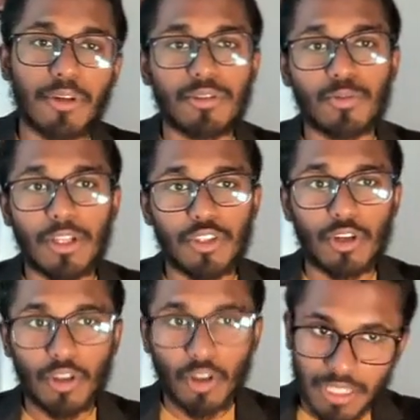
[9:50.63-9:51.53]
because once
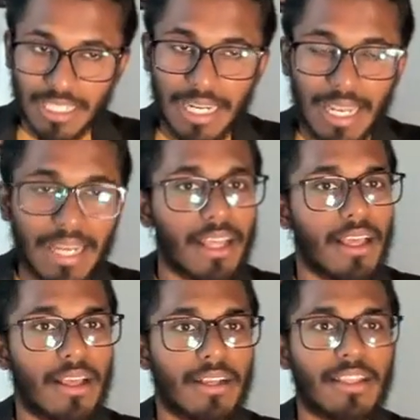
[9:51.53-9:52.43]
you cross the deadline,
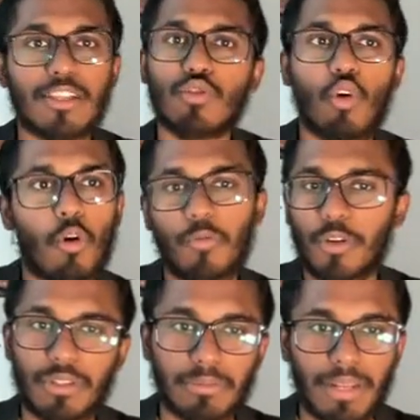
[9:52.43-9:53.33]
there is no hope for
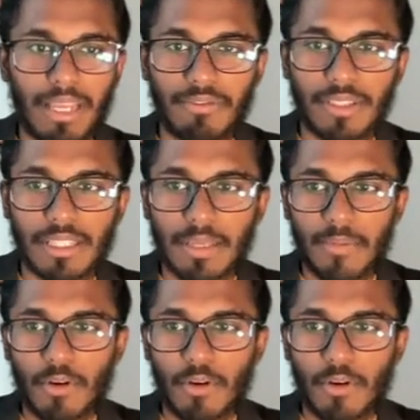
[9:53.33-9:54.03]
you to apply for the same.